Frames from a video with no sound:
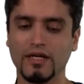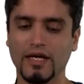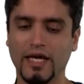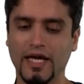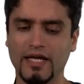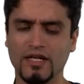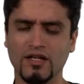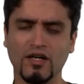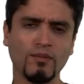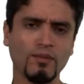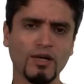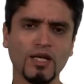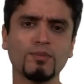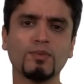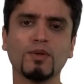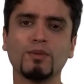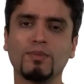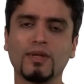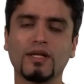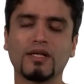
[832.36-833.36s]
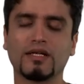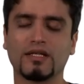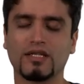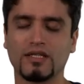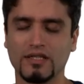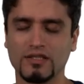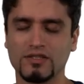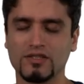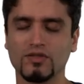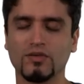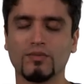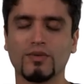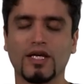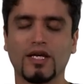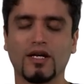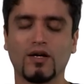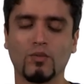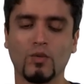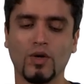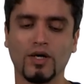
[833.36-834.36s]
And normally people assume they
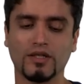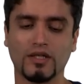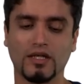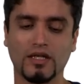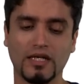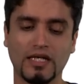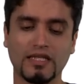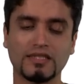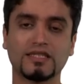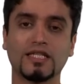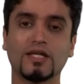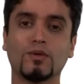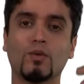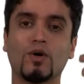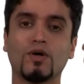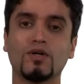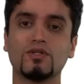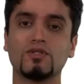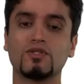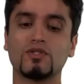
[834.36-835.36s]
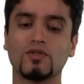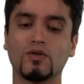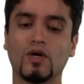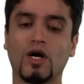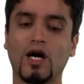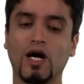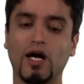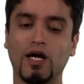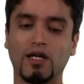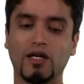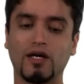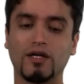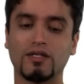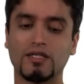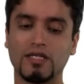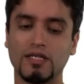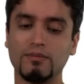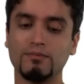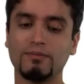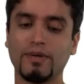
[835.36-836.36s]
are one unless they want to highlight
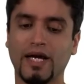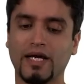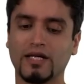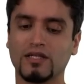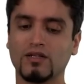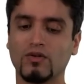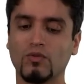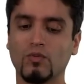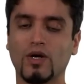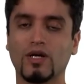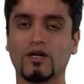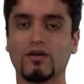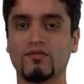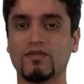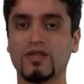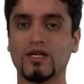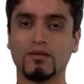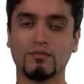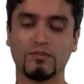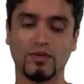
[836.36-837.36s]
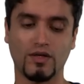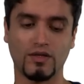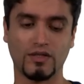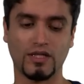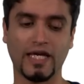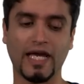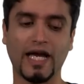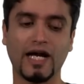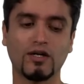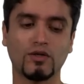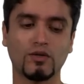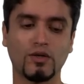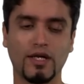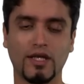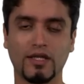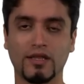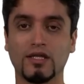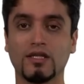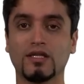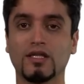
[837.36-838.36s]
the impact of one of them on
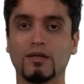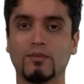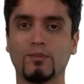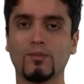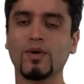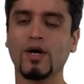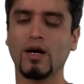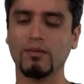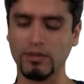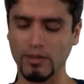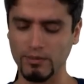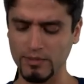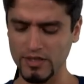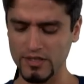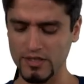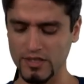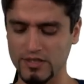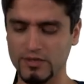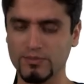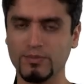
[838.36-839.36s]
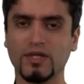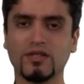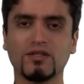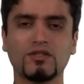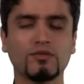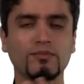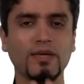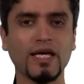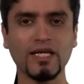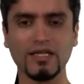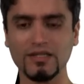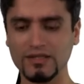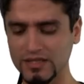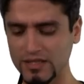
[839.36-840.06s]
calculating their probabilities. But to make it